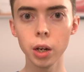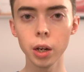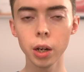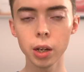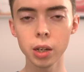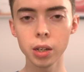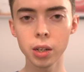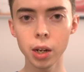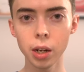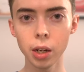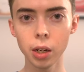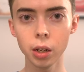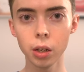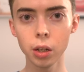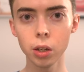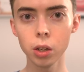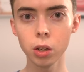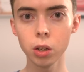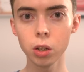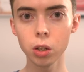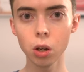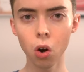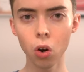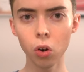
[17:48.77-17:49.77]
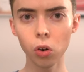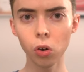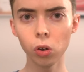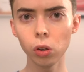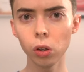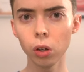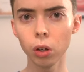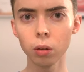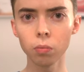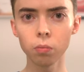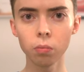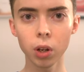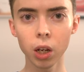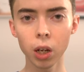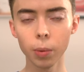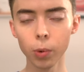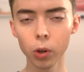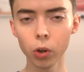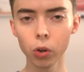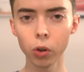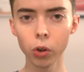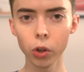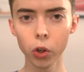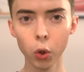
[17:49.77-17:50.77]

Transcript: It contains all chemical